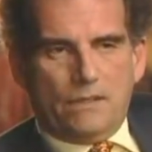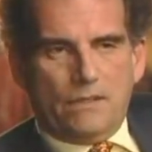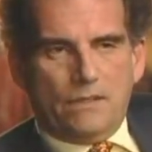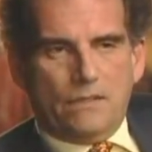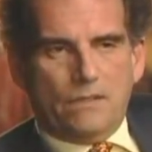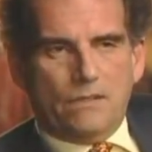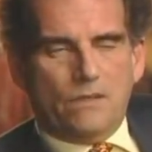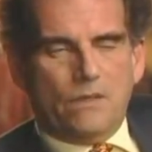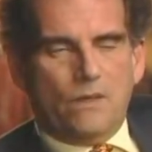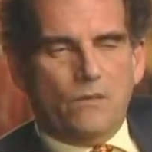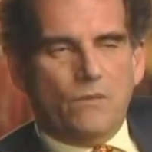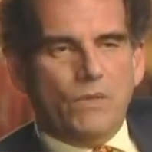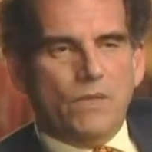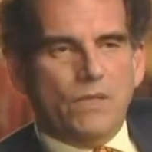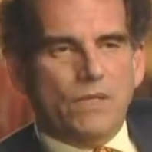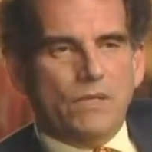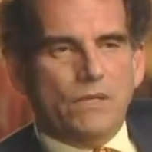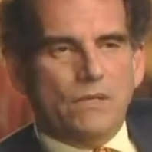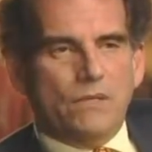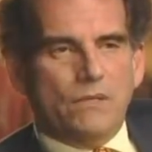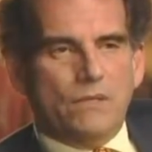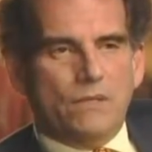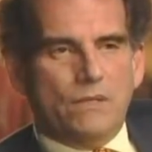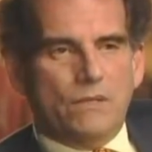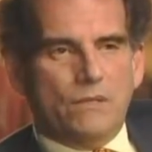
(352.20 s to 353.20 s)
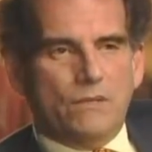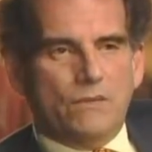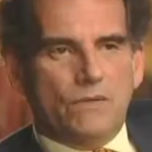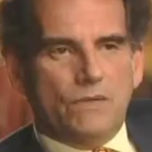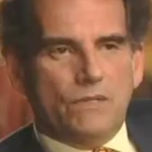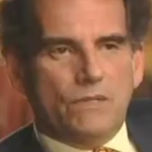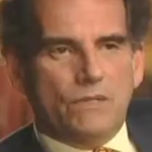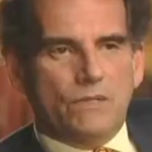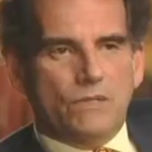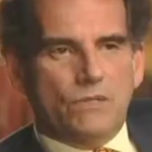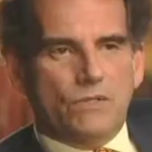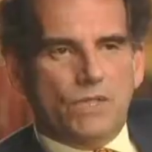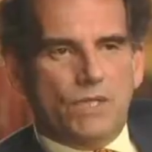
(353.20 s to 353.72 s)
Darwinian theory
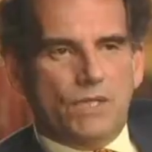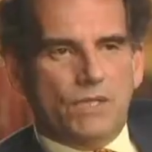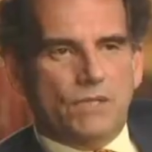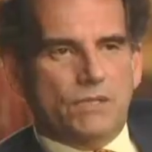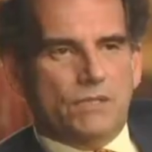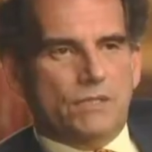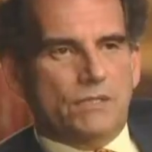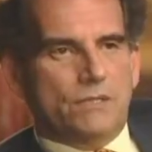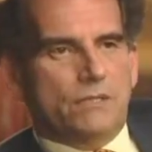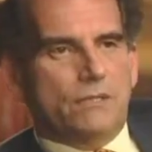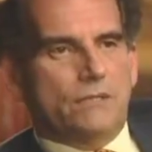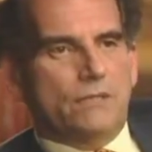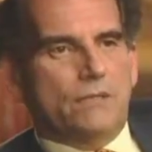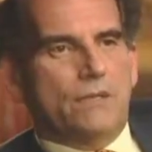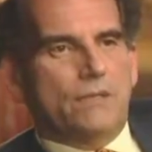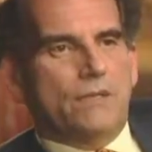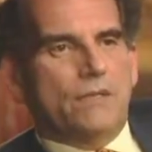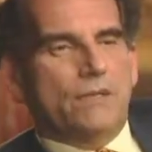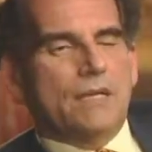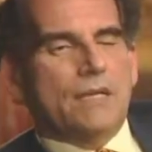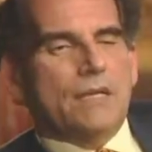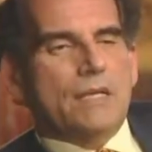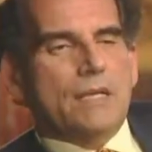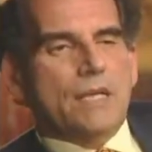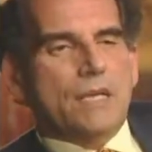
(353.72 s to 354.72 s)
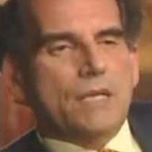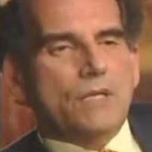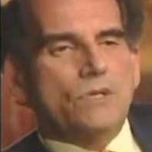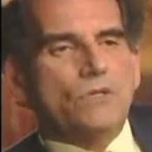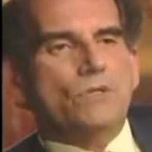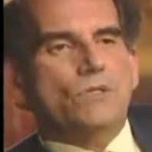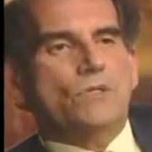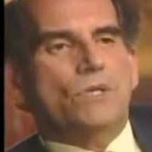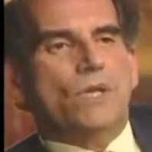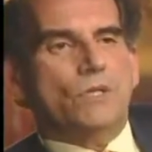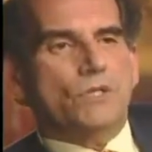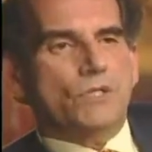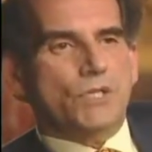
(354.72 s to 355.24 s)
suggests that each
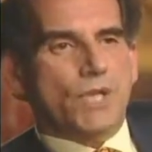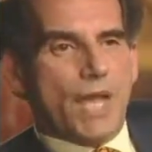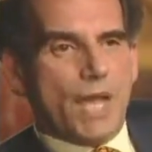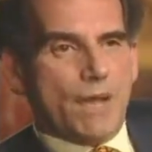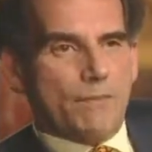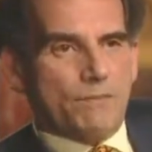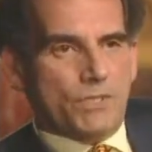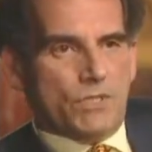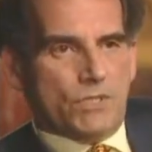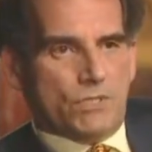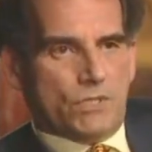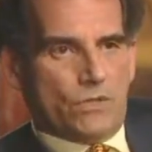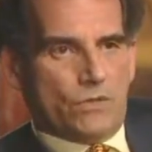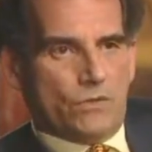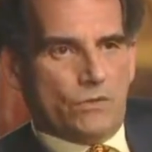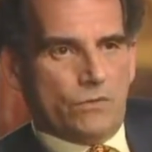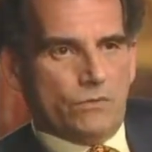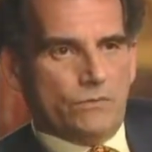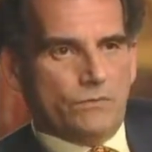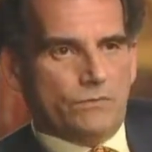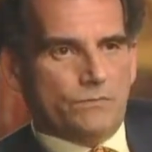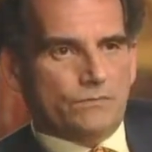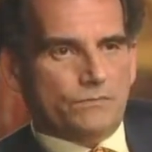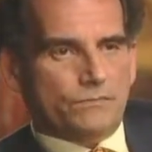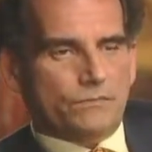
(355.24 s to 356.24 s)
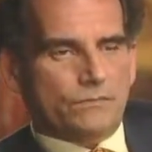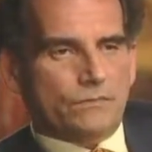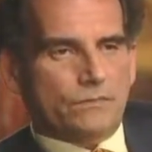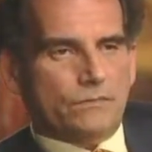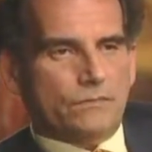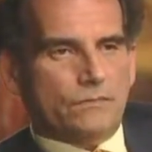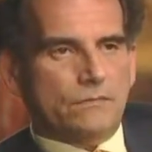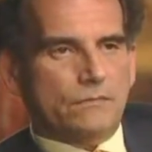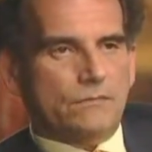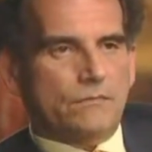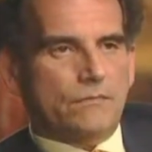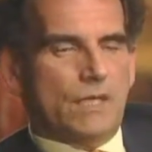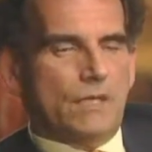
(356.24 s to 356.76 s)
such episode,
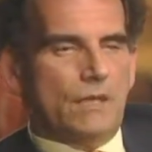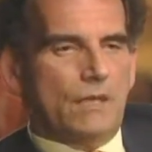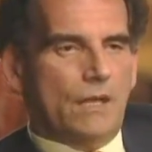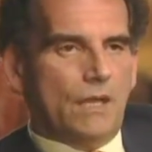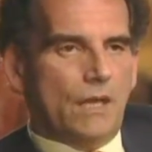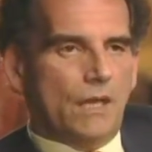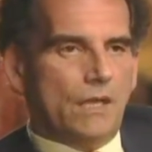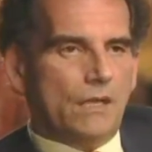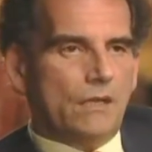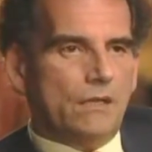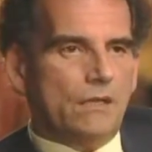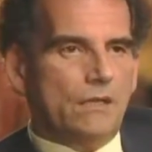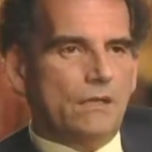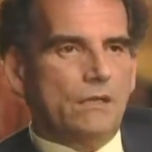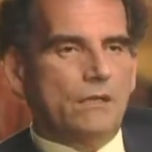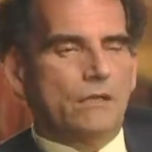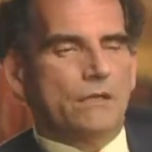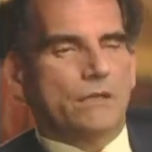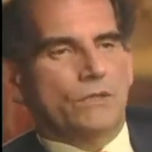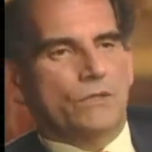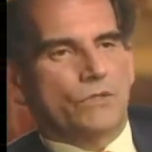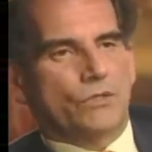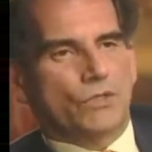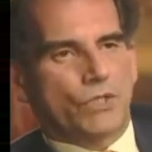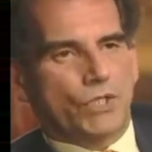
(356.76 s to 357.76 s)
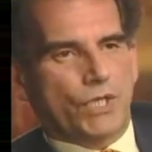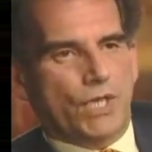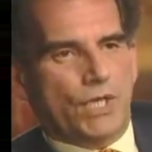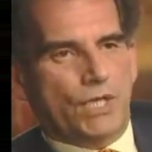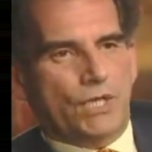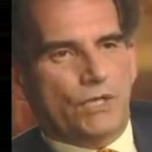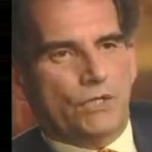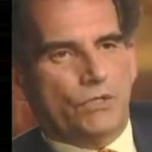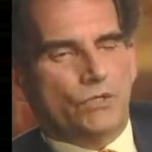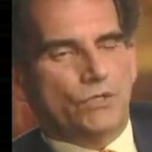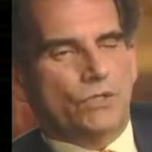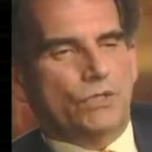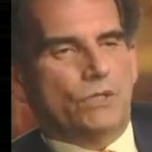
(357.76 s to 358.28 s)
luck,
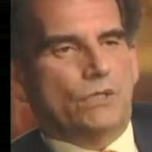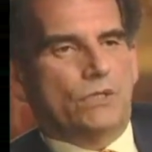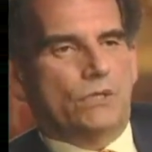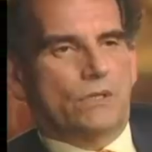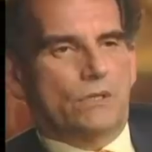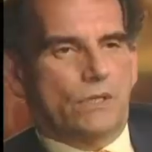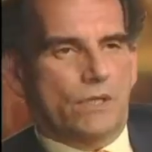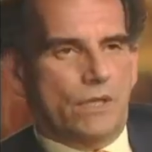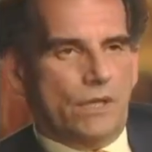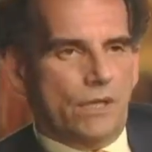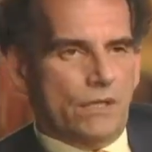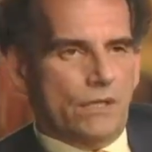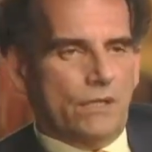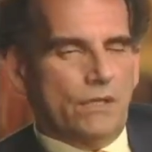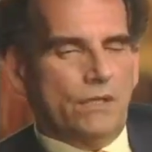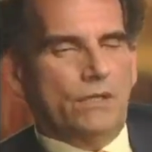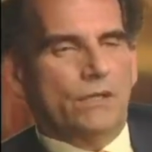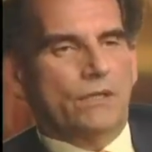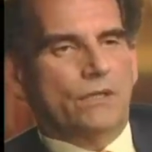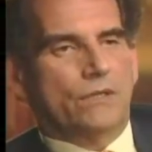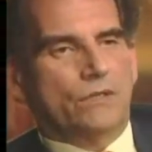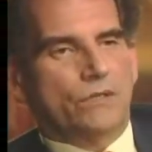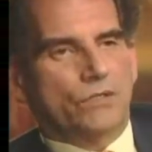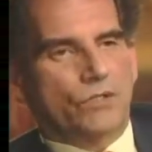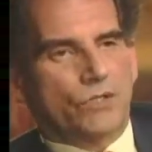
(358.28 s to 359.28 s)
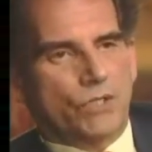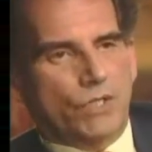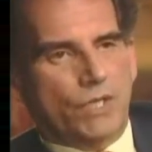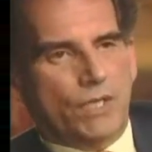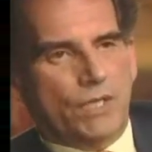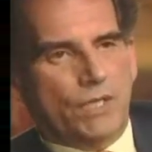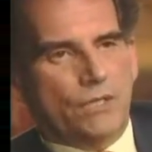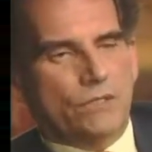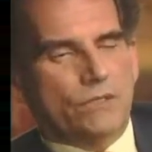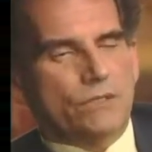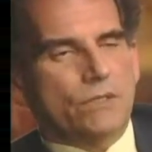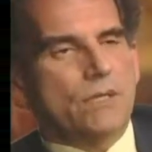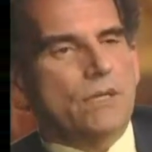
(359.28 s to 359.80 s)
change,
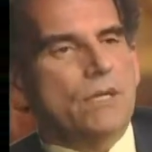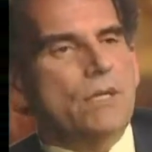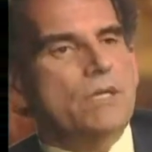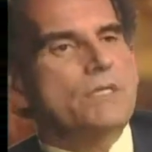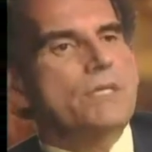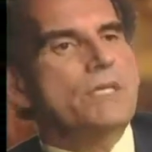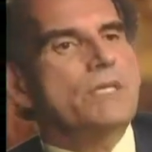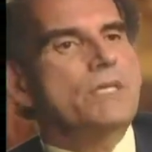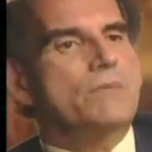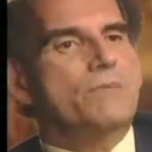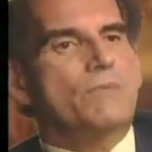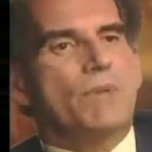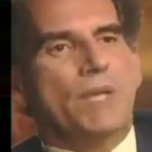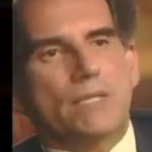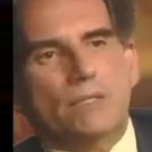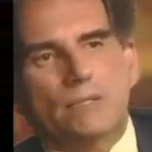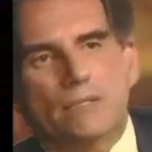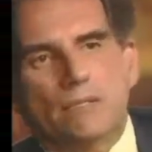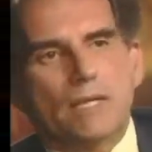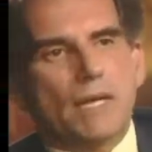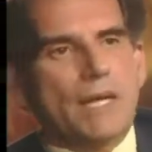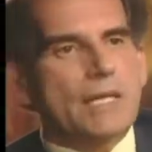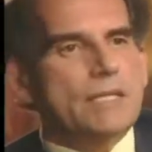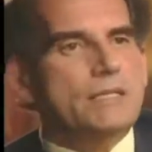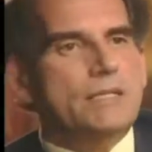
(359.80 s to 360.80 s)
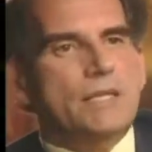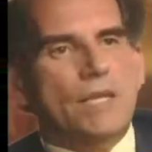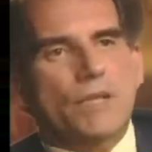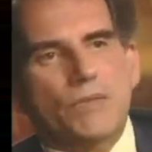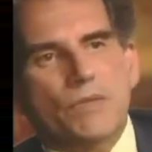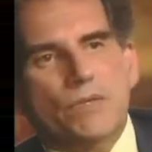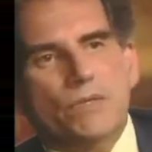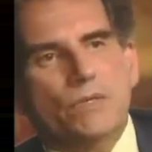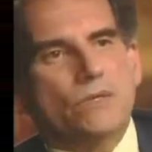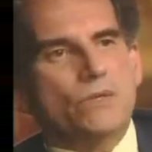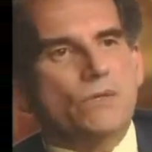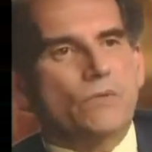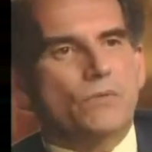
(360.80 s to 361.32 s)
is independent. It has nothing to
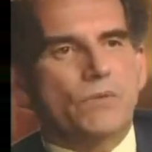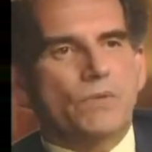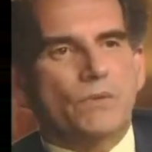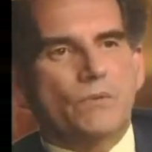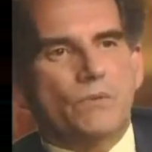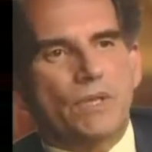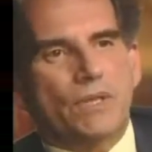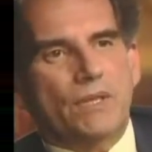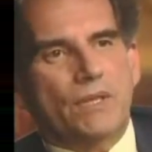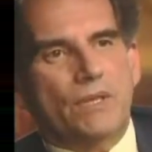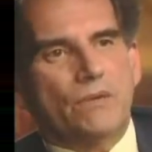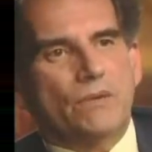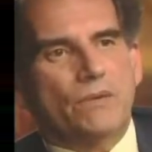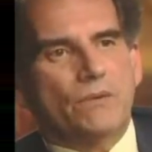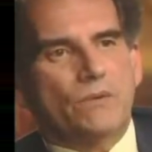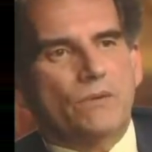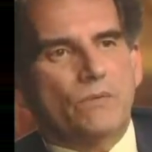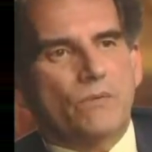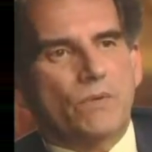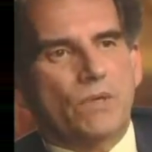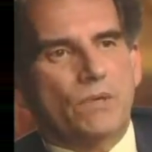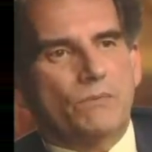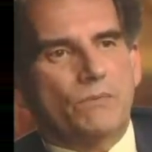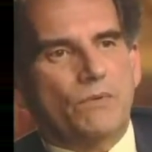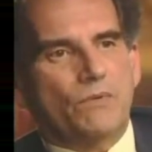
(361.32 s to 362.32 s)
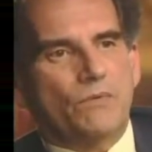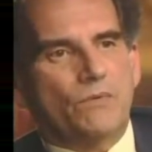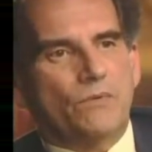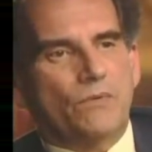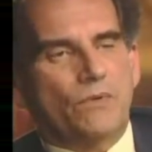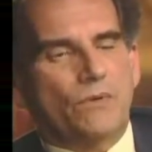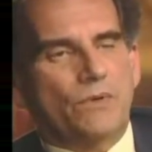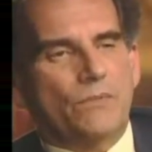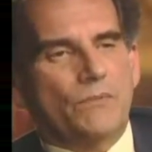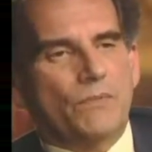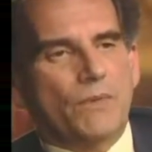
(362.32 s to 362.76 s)
do with the one that went before.